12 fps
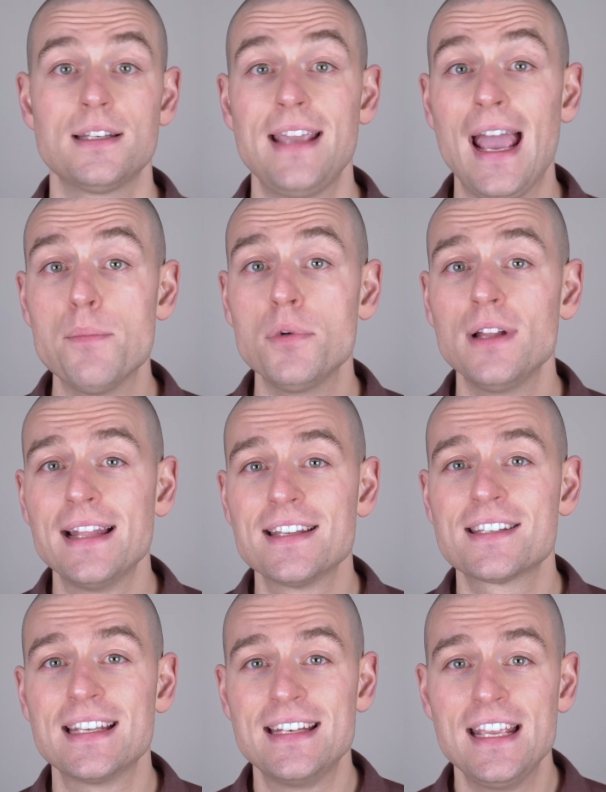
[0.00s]
Campbell and
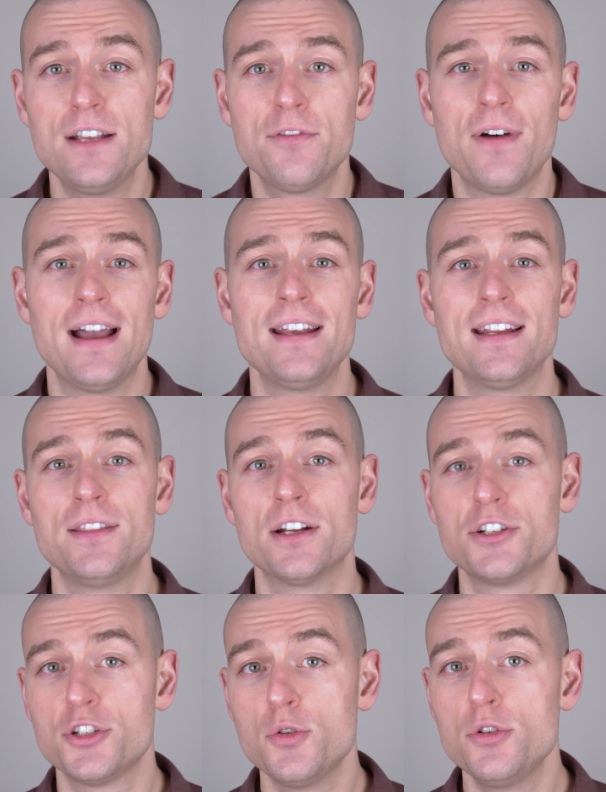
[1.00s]
Sadiq find in their
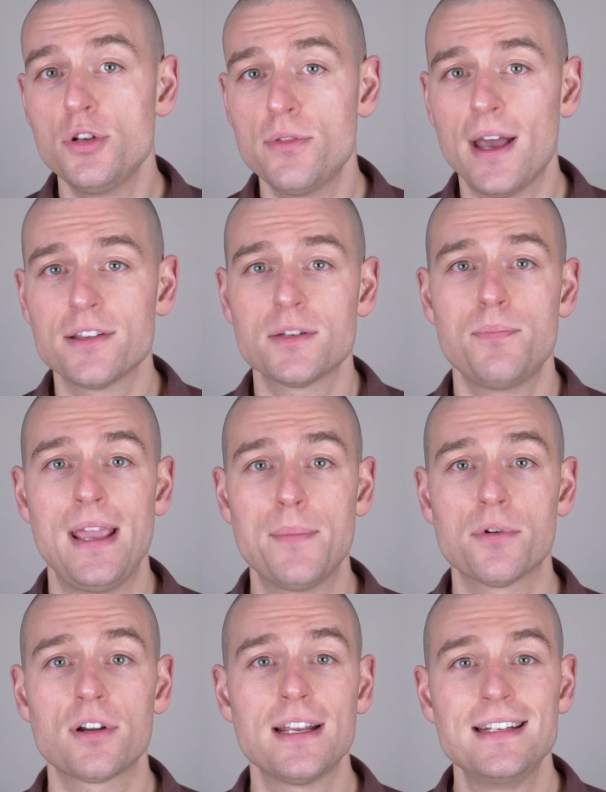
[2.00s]
June 2000
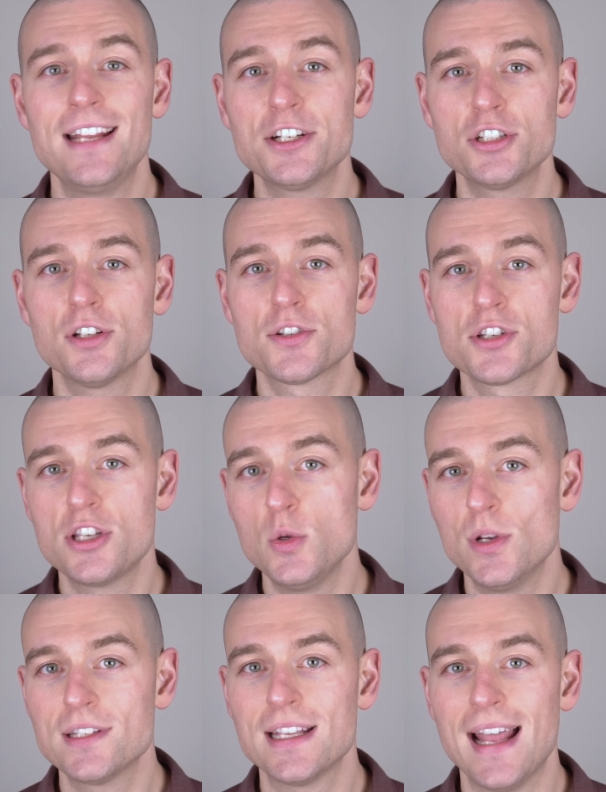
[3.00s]
paper Conditional
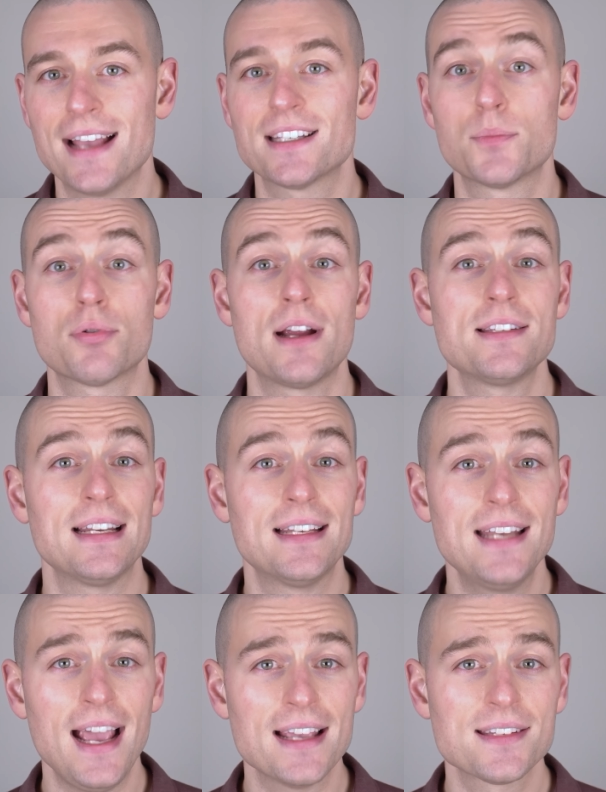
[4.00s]
Skewness in Asset Pricing
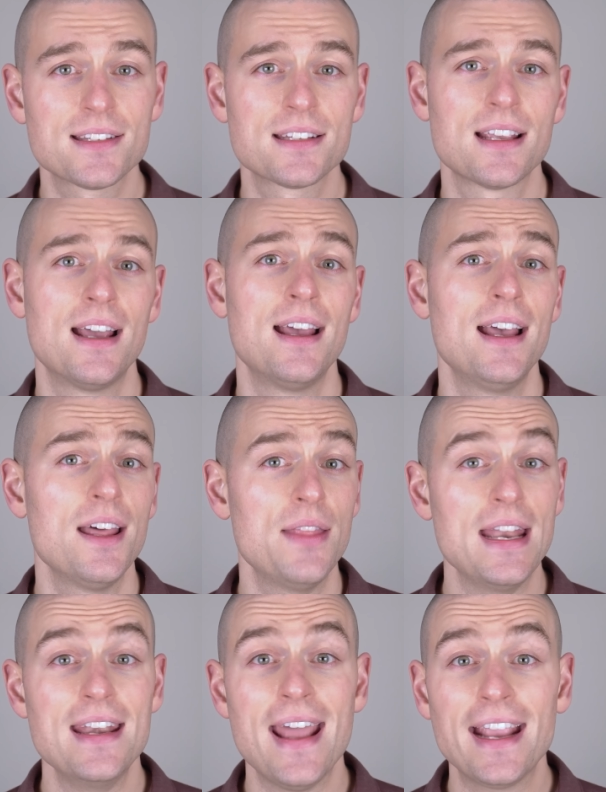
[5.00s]
Tests
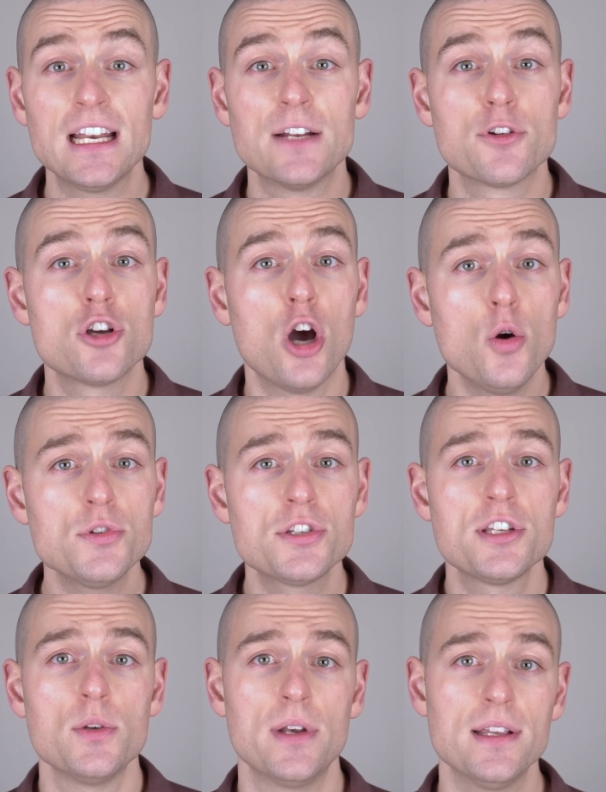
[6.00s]
that negative
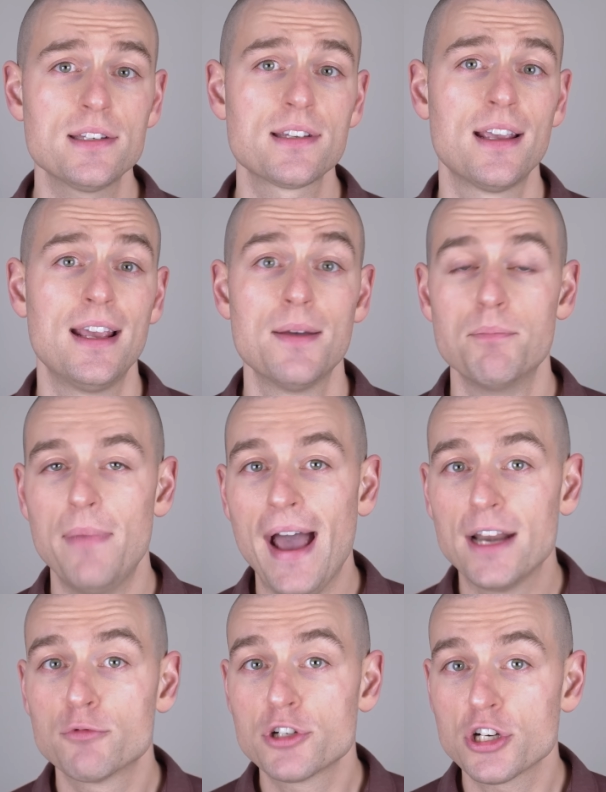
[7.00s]
co-skewness,
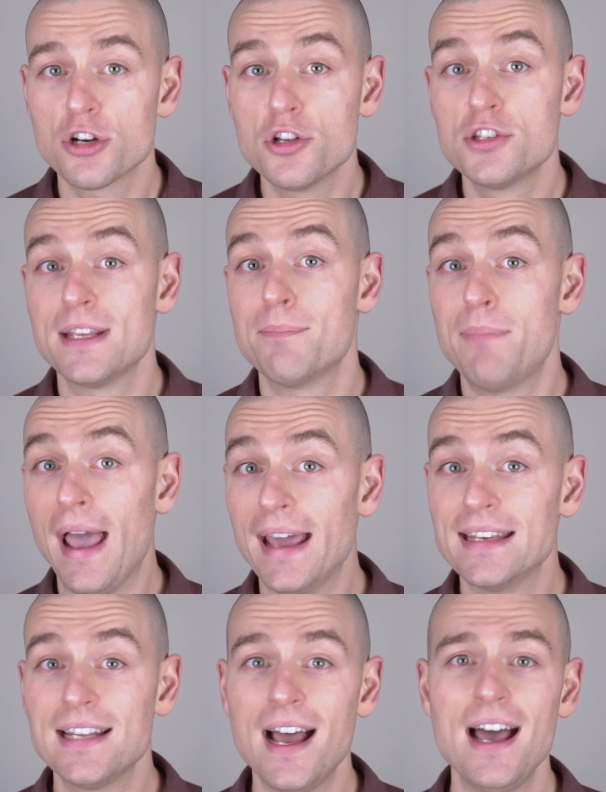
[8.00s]
bad returns in
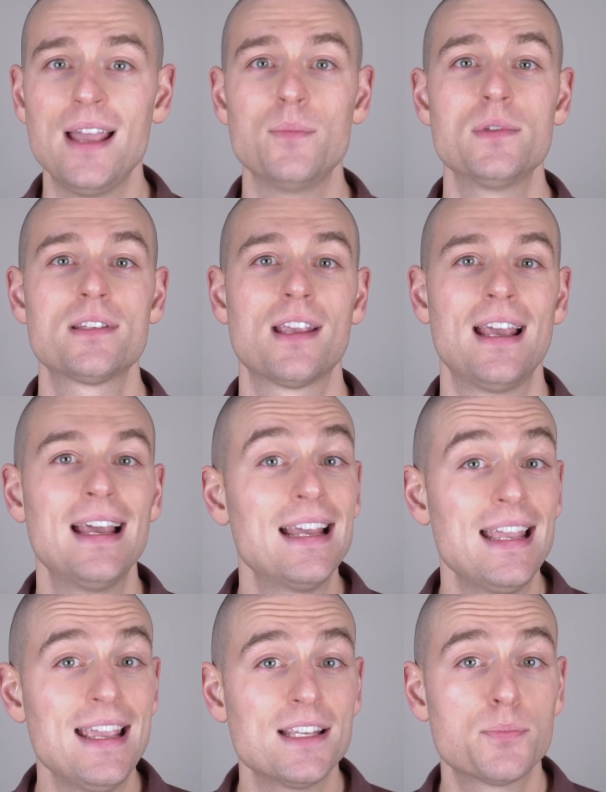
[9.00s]
bad times,
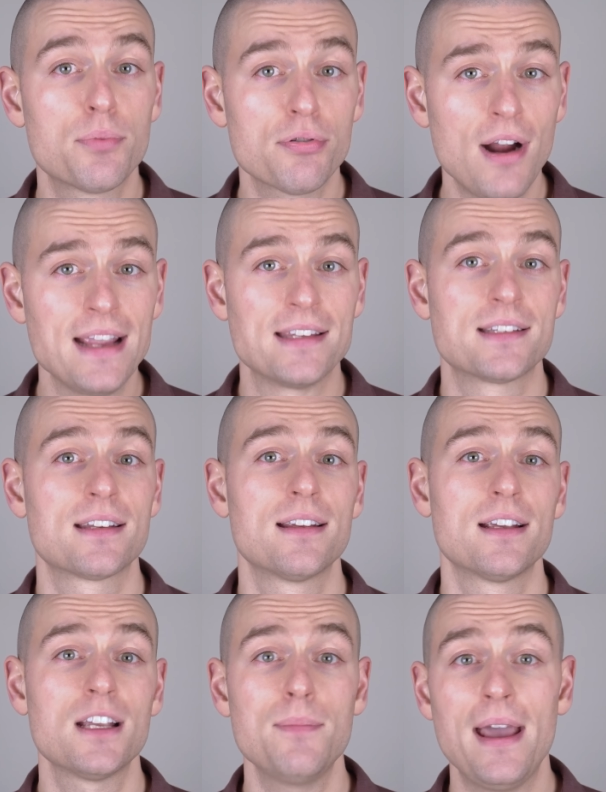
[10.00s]
is priced,
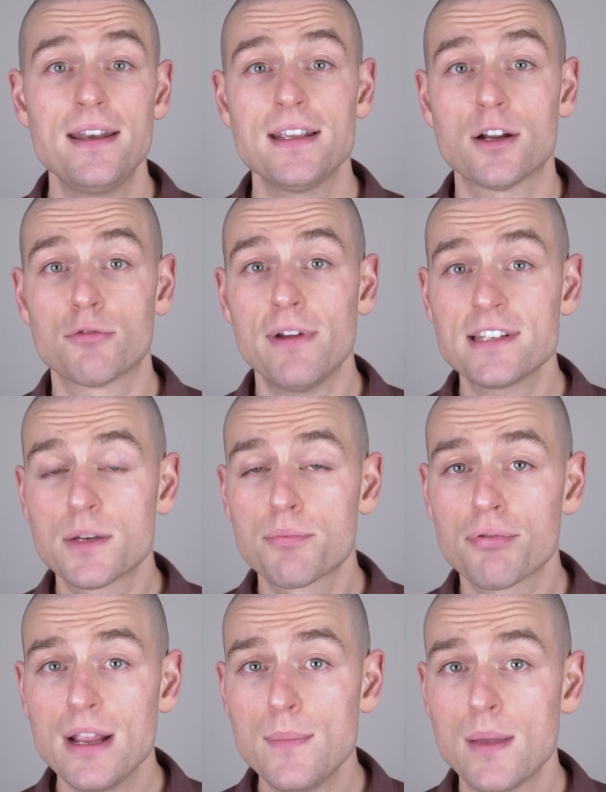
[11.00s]
commanding a risk
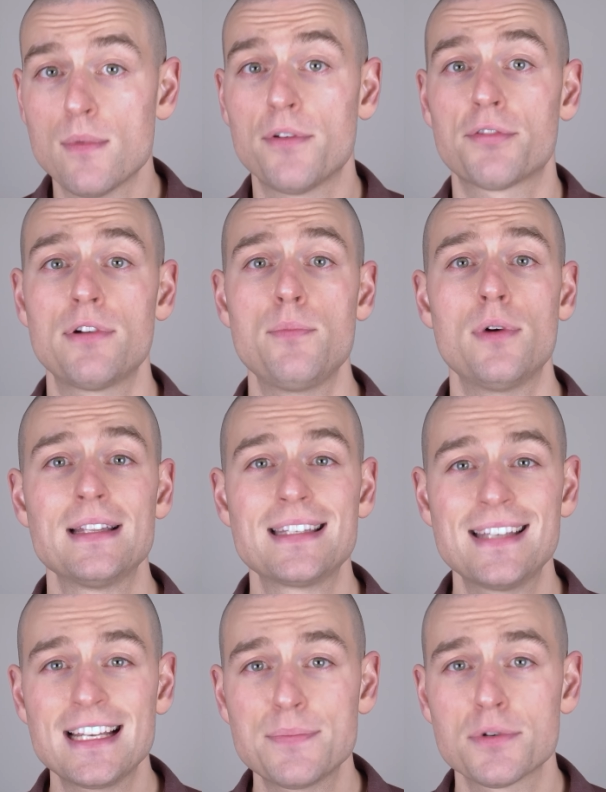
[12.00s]
premium of
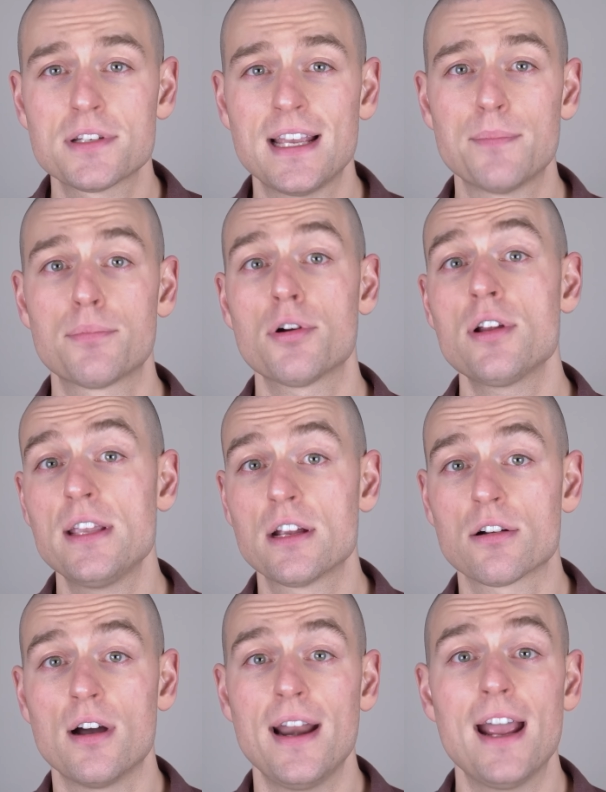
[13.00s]
3.6% per
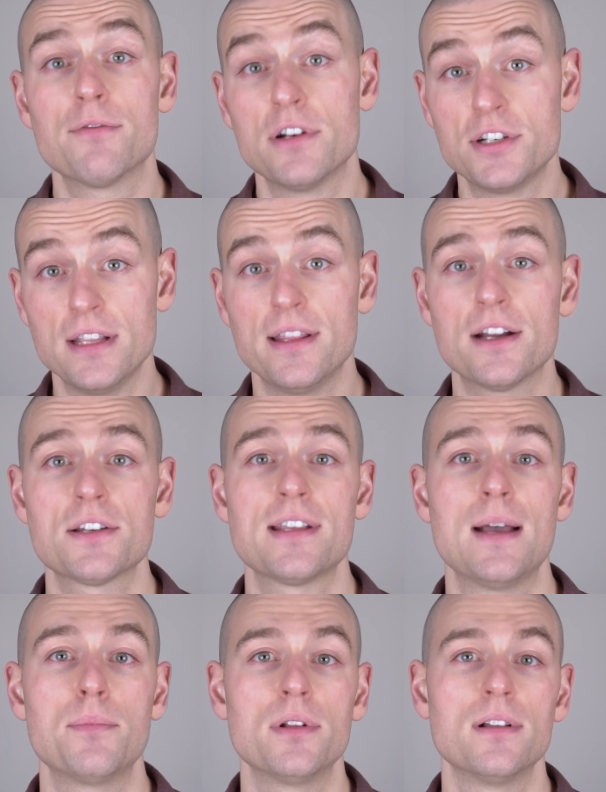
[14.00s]
year on average in their
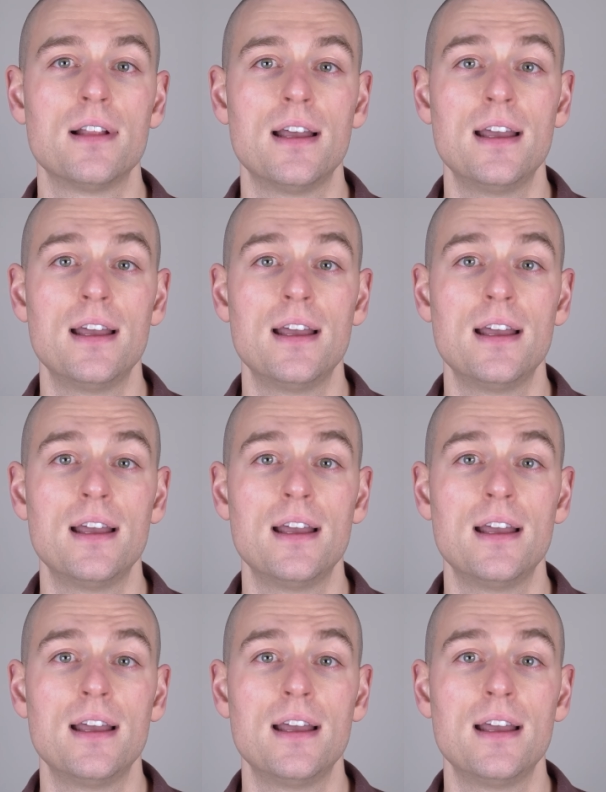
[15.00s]
sample.